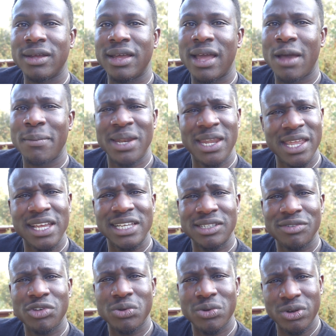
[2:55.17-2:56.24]
how many years
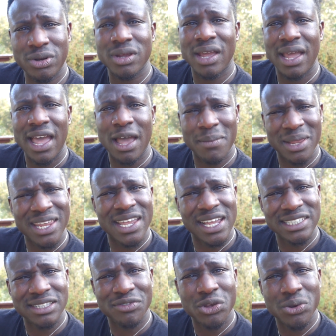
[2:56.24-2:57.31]
have you how many
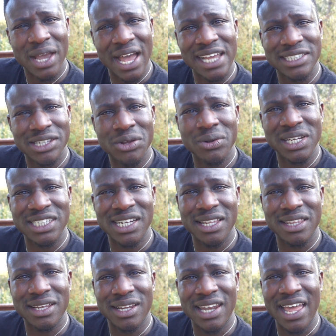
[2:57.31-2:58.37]
years have you guys known each
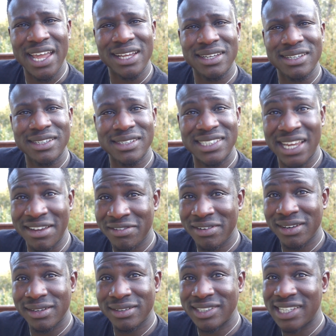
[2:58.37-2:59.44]
other? Like
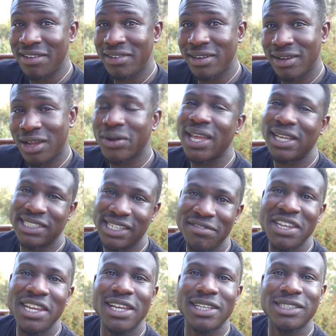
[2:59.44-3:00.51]
seven? Seven? Okay,
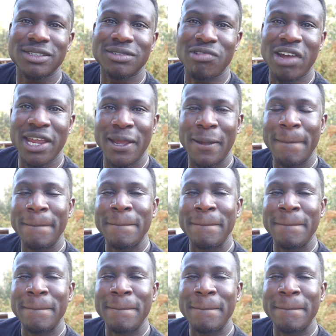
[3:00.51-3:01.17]
seven years, right?